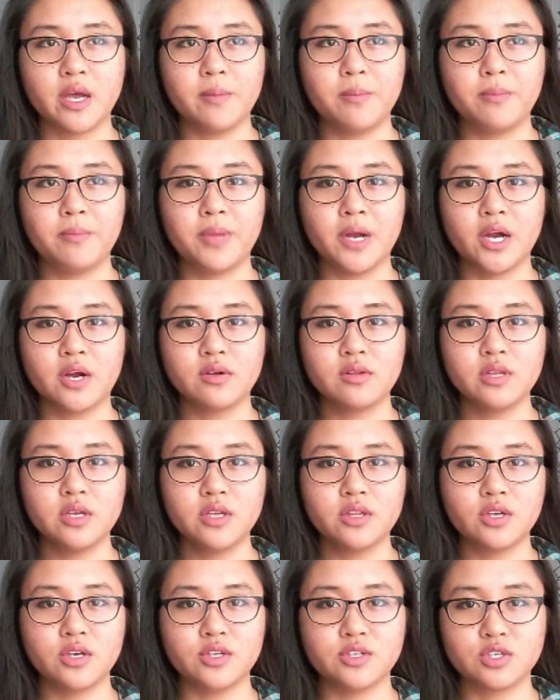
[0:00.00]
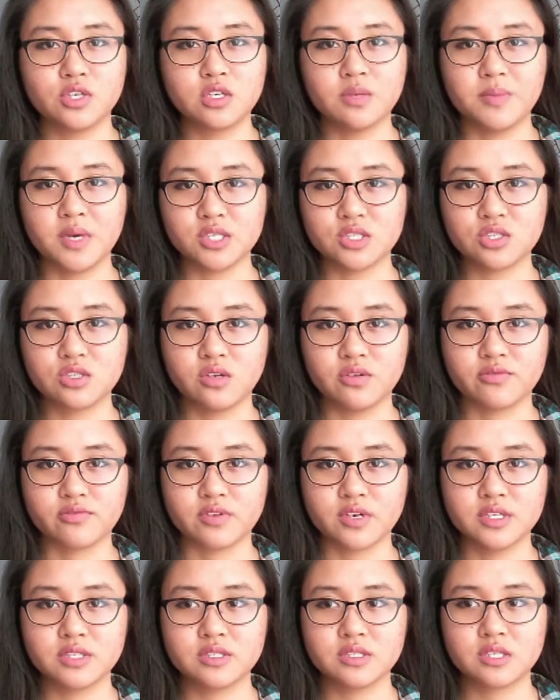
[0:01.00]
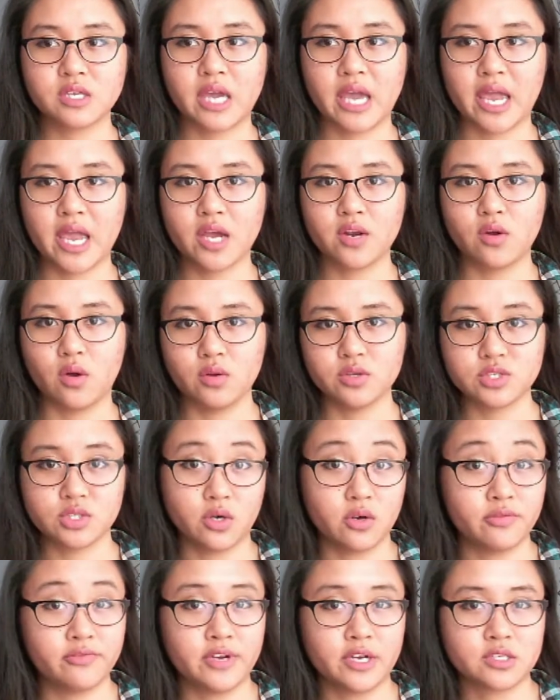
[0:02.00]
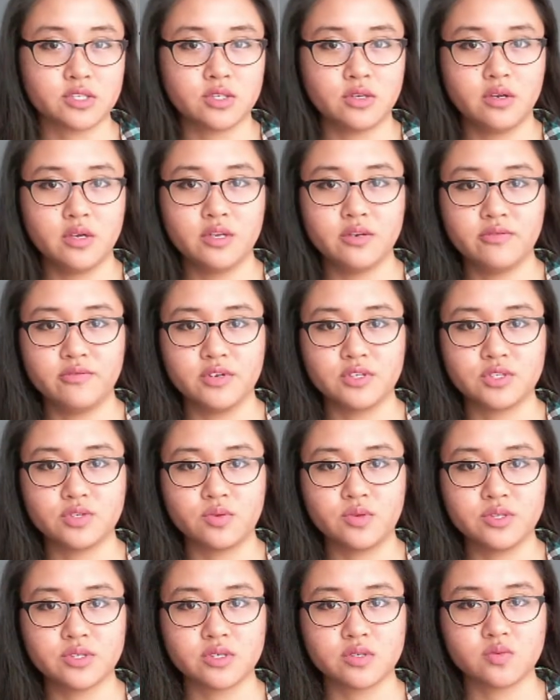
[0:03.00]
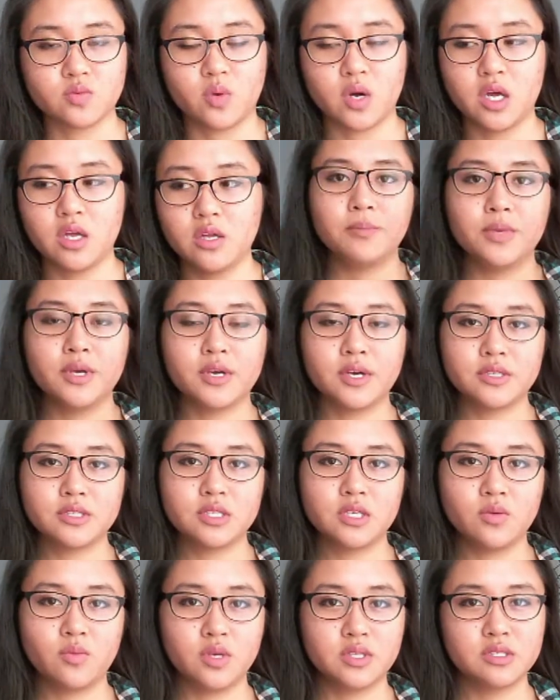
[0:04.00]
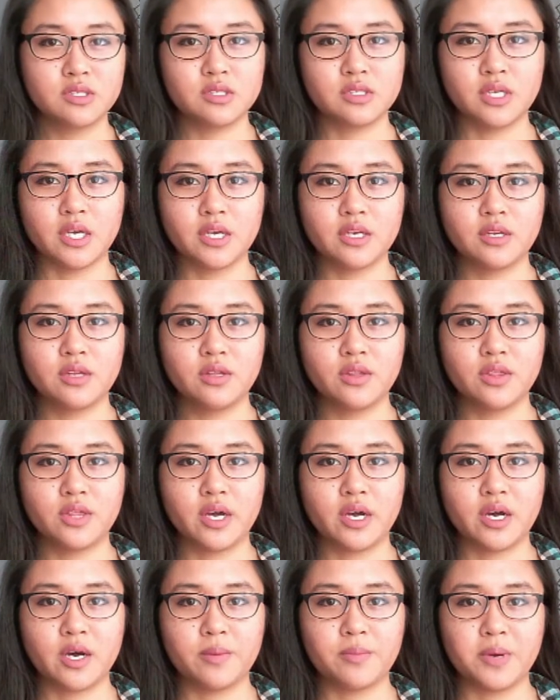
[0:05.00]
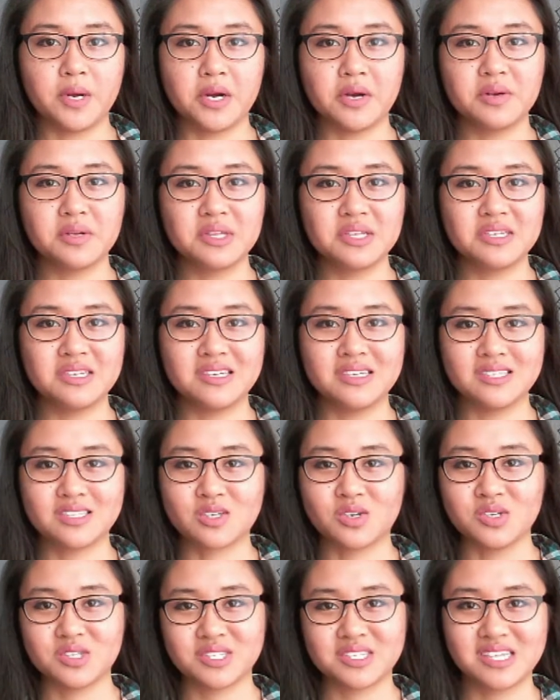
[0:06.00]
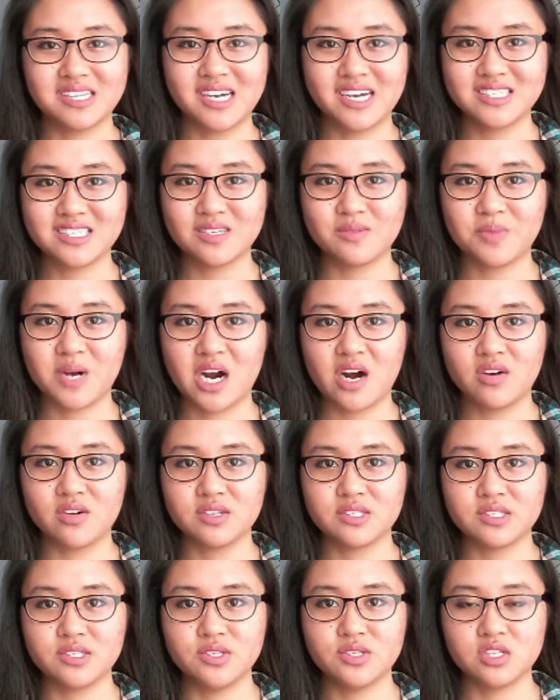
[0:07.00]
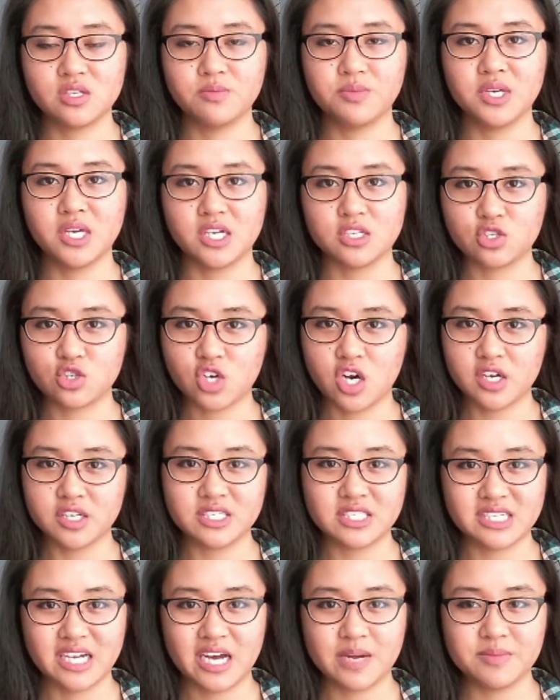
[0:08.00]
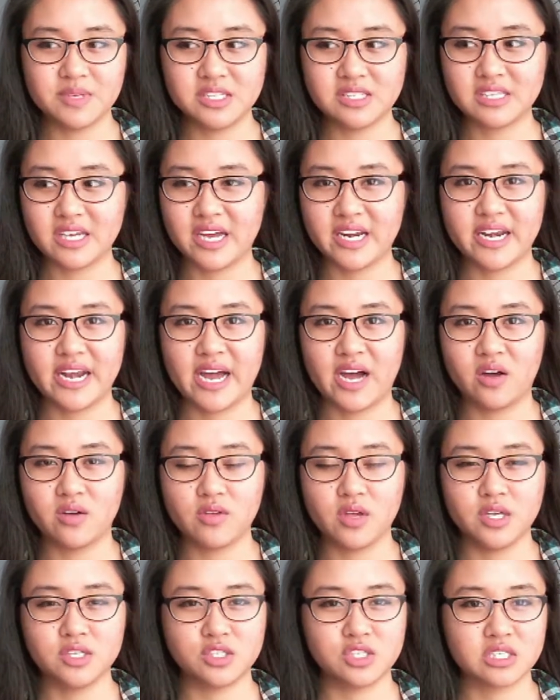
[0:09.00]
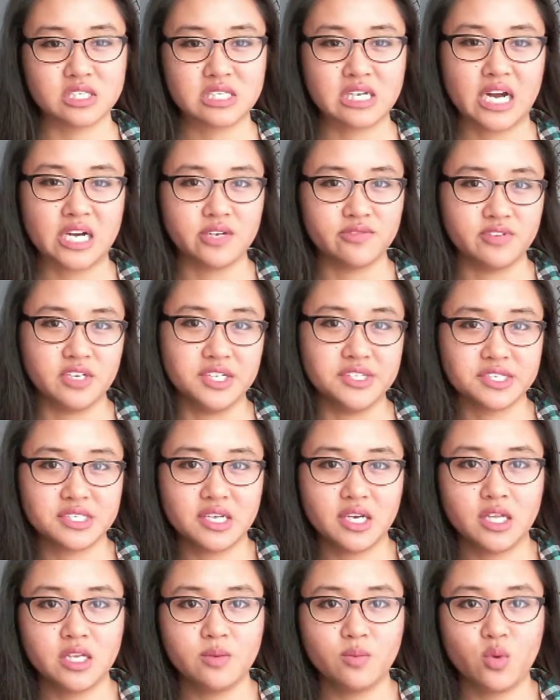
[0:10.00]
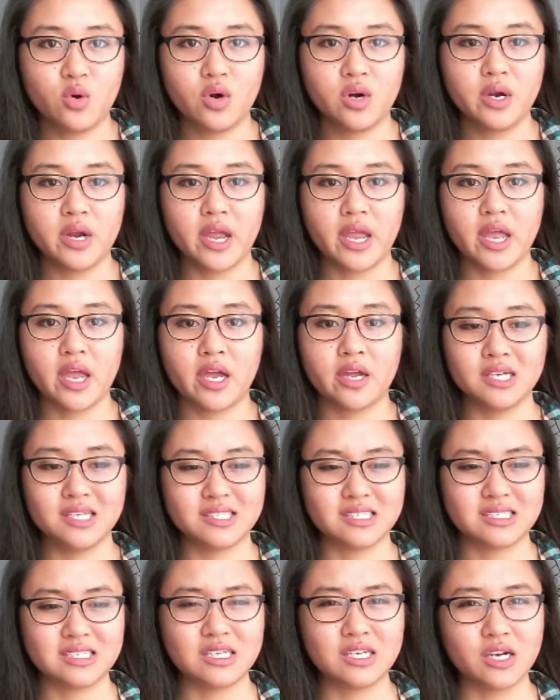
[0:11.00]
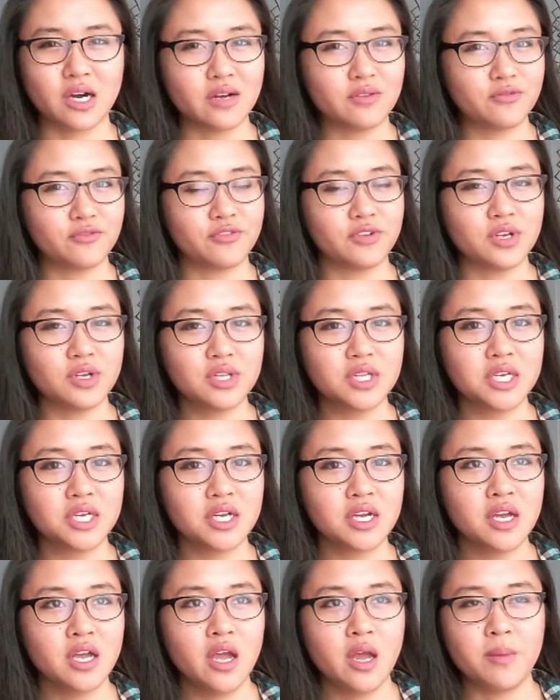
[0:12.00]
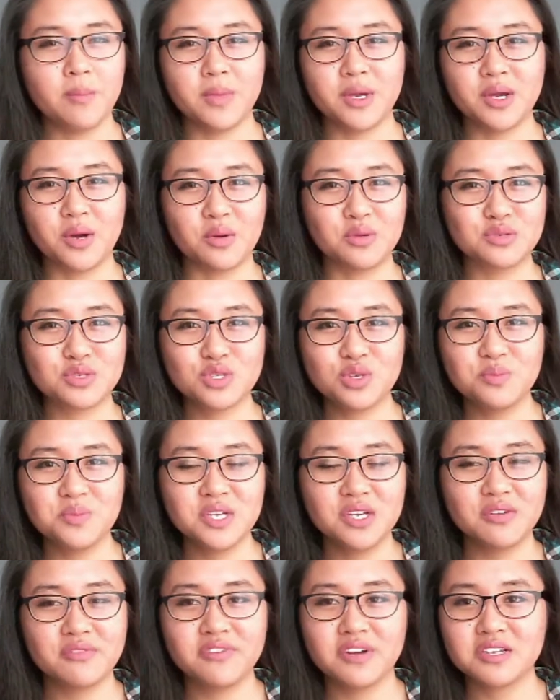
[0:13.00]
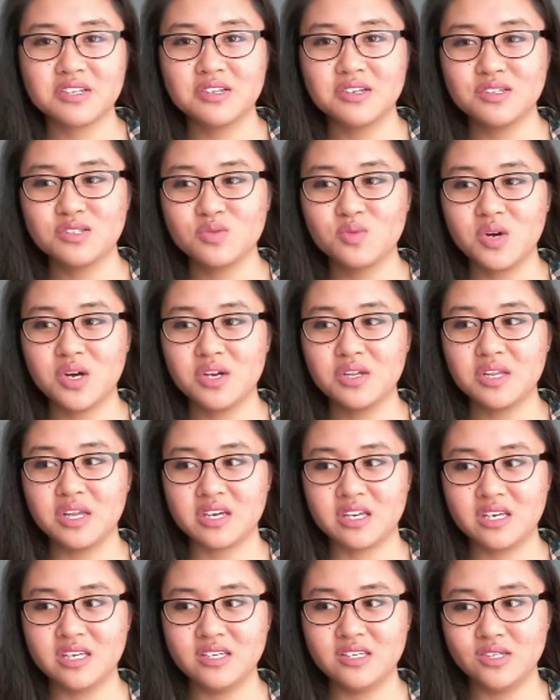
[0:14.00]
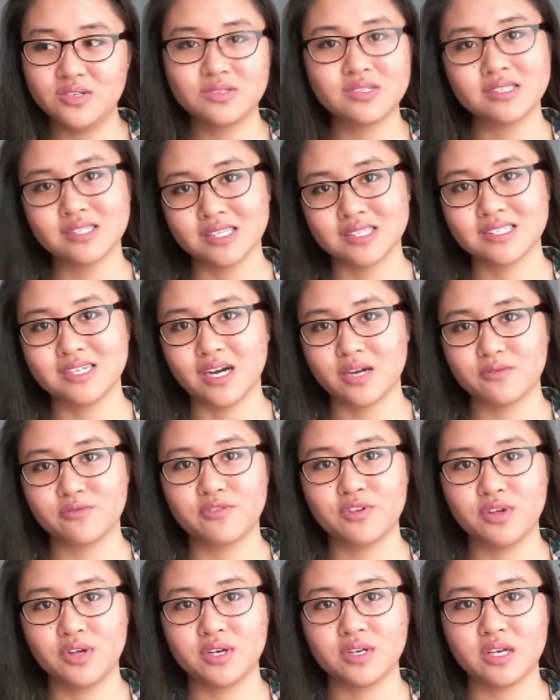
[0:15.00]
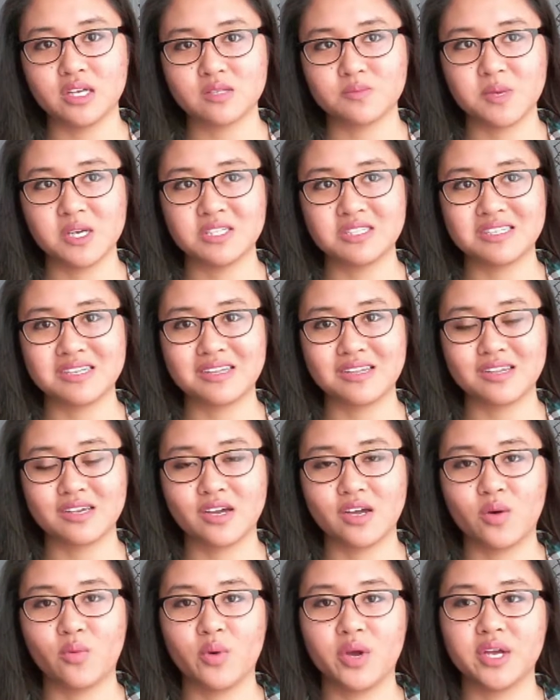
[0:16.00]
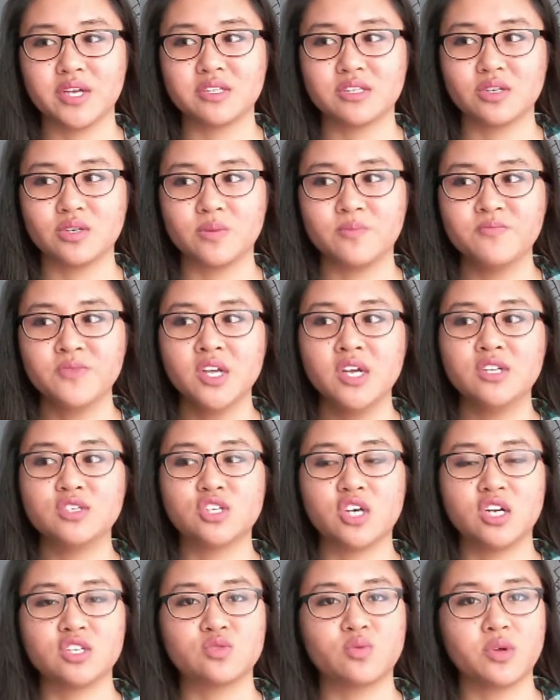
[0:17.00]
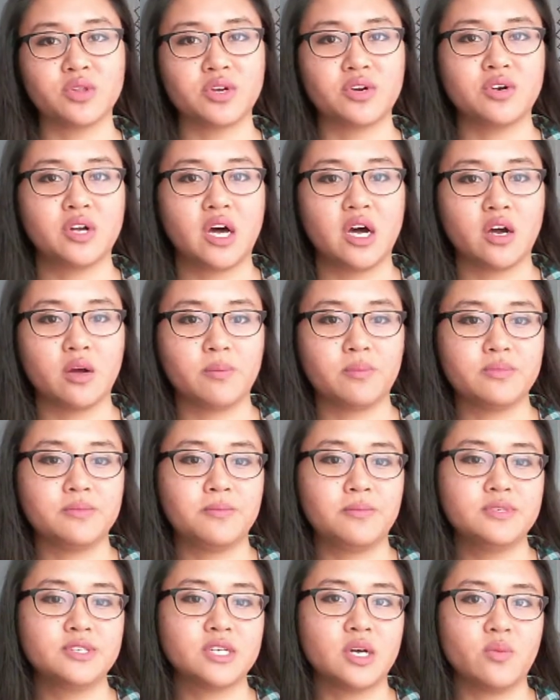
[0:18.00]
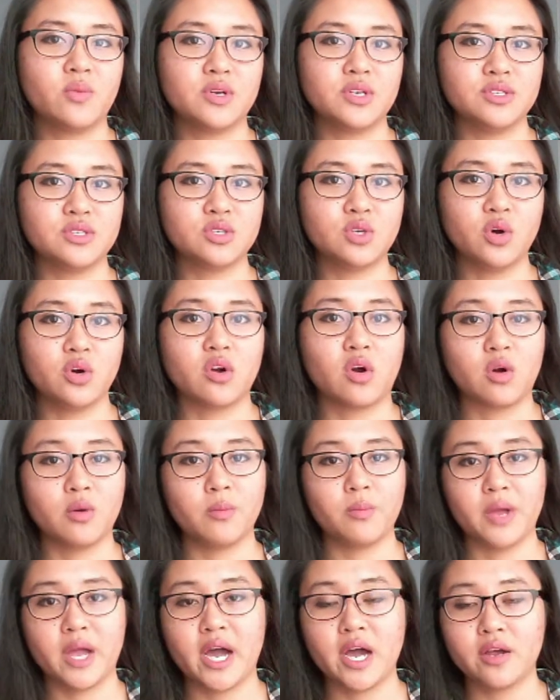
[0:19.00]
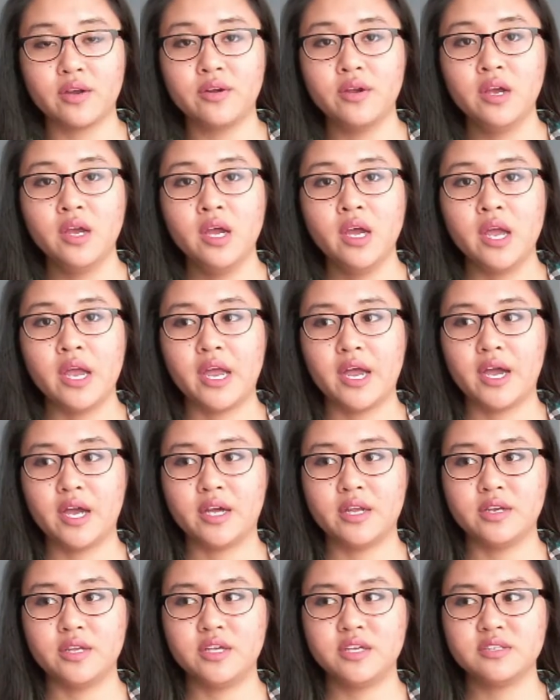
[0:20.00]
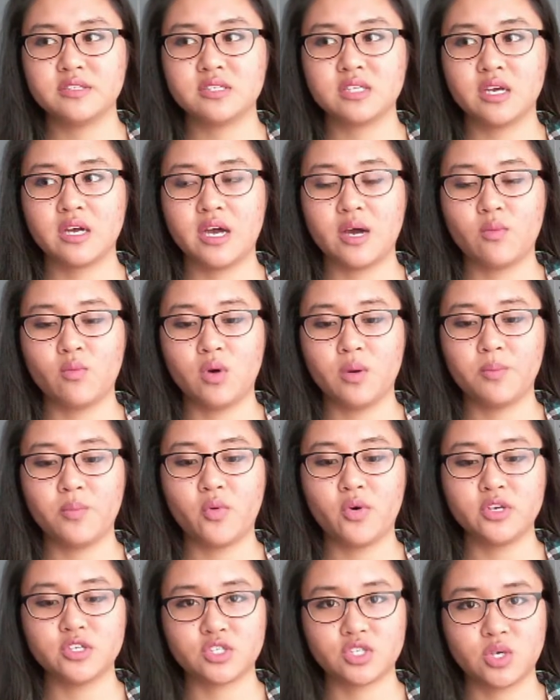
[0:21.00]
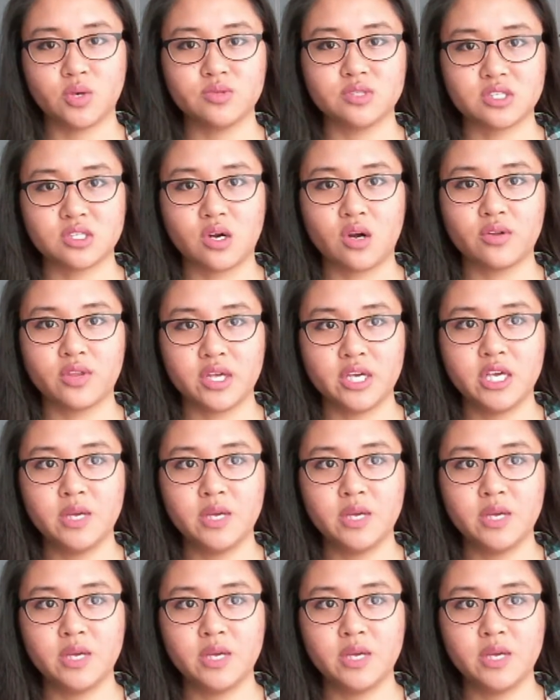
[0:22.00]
apparently the interdimensional Fritz can also affect individuals as well, because he once stated that apparently his crystallizing powers used to be as strong as diamonds and now it just kind of isn't anymore, and his gut feeling may also be affected as well. Like, he uses his gut feeling as basically a way to judge whether or not someone is good or bad, and he's at one point shown Star that